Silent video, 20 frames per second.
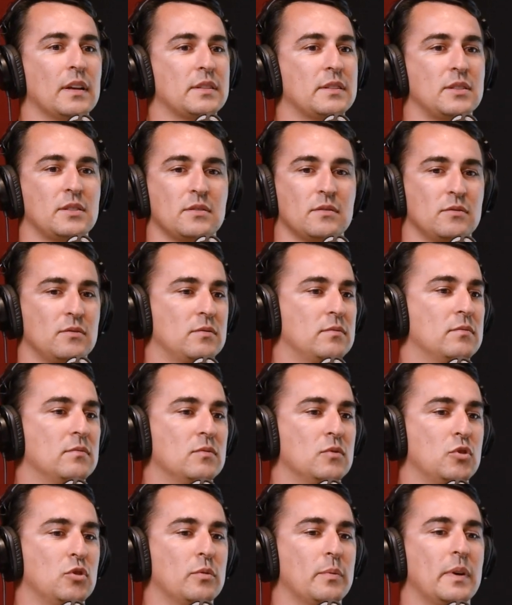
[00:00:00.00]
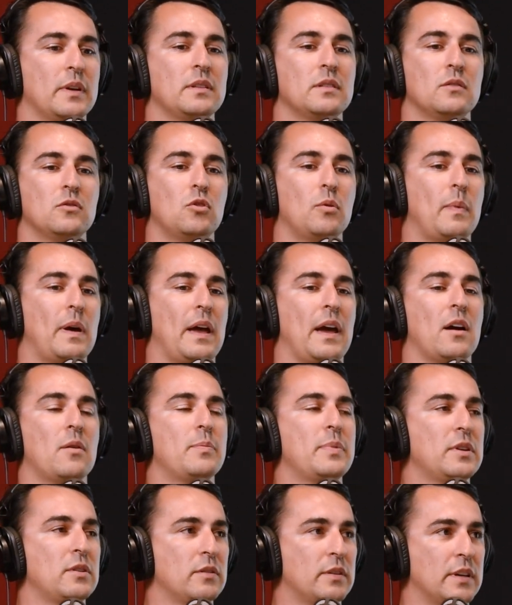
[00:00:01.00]
Do you know what I mean? No matter how
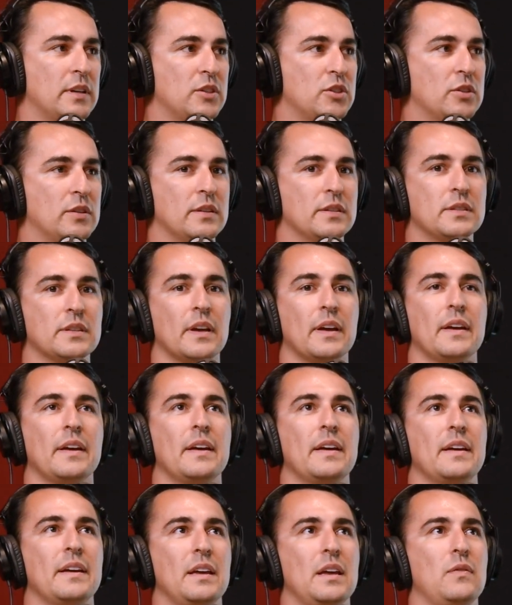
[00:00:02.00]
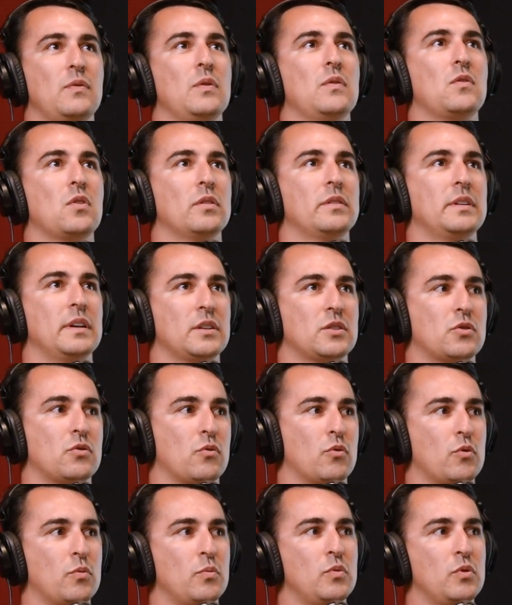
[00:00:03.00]
big your kitchen is, if you've got the extra
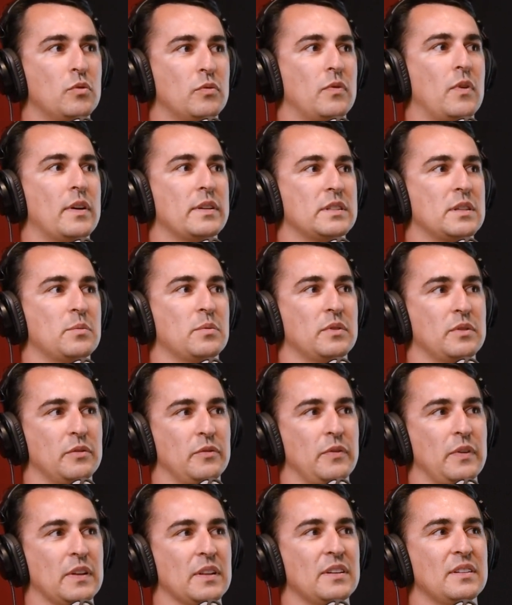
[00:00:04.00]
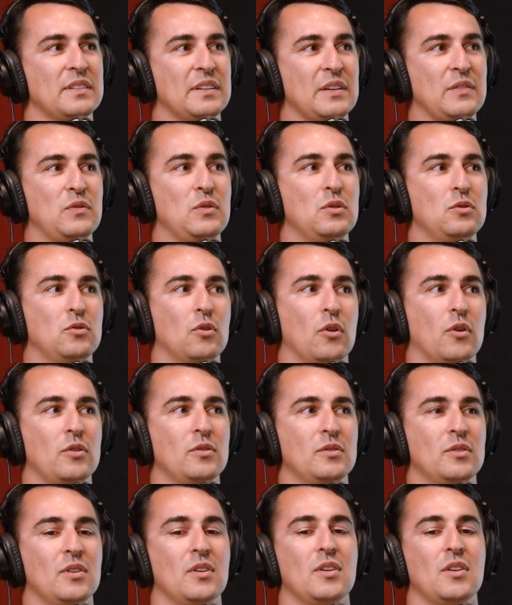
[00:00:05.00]
room, you'll find something to fill it. If you
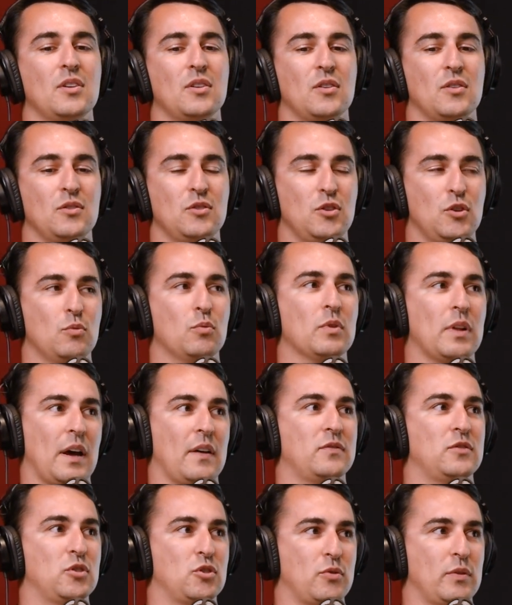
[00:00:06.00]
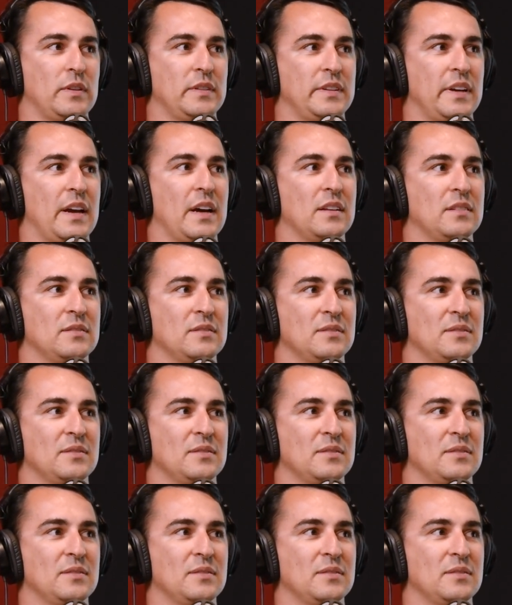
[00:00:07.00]
don't, you will have to shrink down.